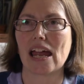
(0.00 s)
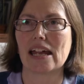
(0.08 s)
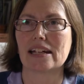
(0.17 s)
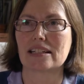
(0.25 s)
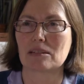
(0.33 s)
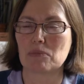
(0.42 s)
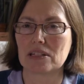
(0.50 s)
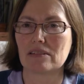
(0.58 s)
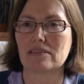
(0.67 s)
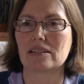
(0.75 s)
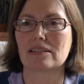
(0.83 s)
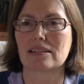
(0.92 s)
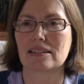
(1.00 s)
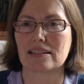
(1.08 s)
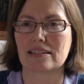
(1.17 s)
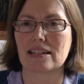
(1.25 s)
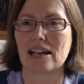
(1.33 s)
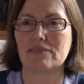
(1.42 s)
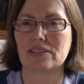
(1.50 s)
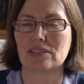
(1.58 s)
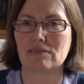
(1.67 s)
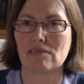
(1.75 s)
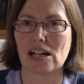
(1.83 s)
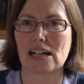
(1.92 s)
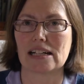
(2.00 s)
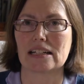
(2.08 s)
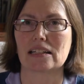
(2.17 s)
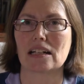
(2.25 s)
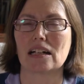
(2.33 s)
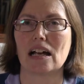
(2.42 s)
experiences, having the right